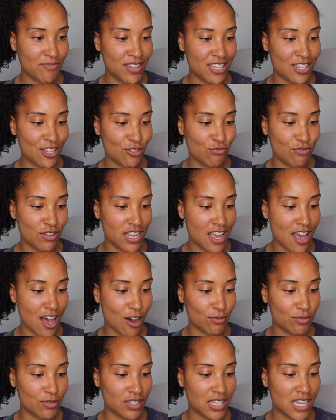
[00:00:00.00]
This has really
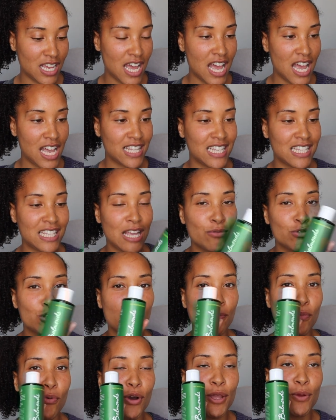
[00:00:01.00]
helped. There was
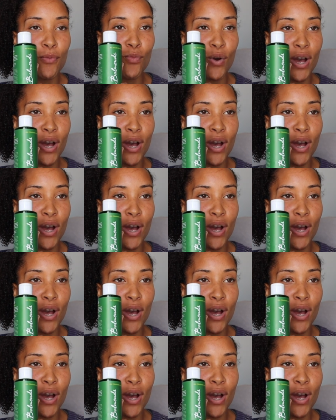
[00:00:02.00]
a point